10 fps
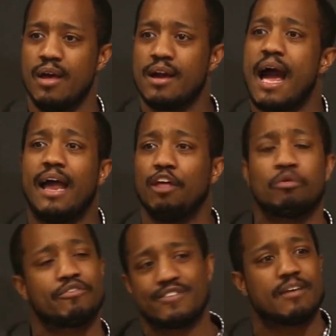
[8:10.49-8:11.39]
College
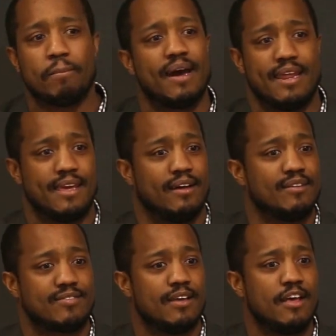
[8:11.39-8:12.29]
was for somebody
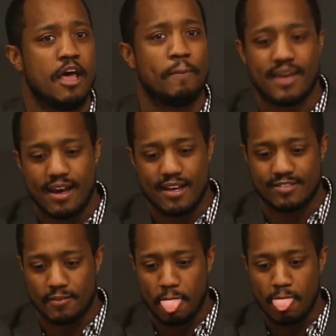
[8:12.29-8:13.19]
else. Because